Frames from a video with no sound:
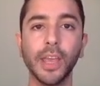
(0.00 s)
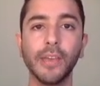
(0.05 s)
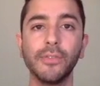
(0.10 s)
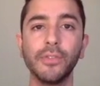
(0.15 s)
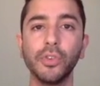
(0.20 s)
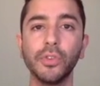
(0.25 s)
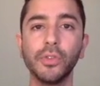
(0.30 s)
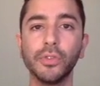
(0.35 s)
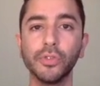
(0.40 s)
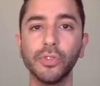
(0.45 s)

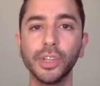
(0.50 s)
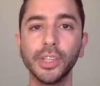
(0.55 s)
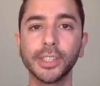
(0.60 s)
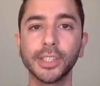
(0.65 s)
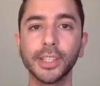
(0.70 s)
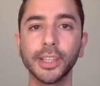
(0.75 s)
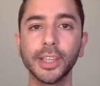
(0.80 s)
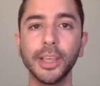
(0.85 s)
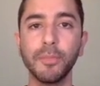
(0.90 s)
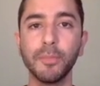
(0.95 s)
If you've
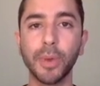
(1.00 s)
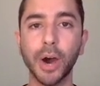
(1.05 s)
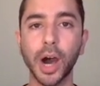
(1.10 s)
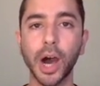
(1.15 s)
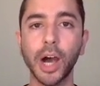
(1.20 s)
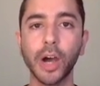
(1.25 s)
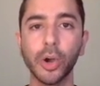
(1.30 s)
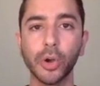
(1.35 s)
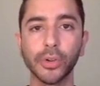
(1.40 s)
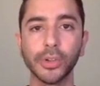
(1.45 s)
recently
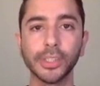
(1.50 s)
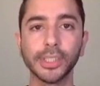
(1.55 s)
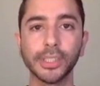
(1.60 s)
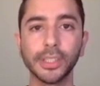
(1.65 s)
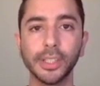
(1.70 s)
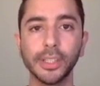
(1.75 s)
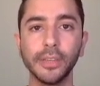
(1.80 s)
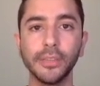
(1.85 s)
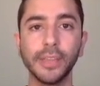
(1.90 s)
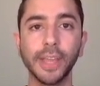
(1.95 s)
bought or
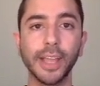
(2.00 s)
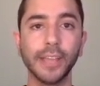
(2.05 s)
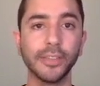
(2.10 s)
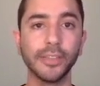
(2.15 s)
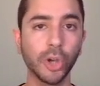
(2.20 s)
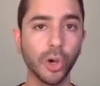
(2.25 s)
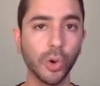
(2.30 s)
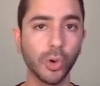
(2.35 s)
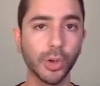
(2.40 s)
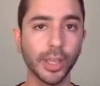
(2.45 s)
received a
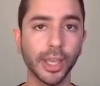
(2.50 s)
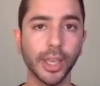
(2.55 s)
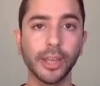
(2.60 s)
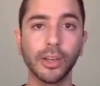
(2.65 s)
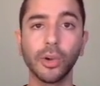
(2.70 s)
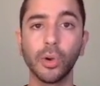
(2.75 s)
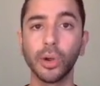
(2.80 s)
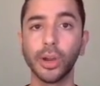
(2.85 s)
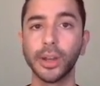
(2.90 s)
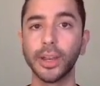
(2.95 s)

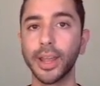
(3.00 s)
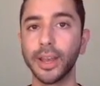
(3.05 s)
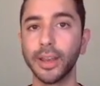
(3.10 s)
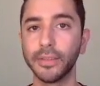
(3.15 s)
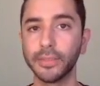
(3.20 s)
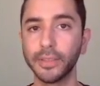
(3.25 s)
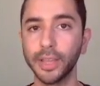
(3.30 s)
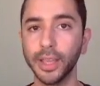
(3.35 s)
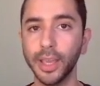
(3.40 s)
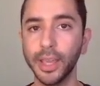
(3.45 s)
token or an
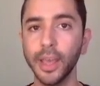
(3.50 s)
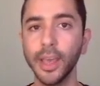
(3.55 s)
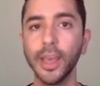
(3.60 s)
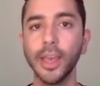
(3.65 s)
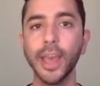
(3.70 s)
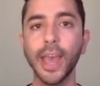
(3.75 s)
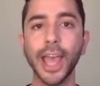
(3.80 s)
NFT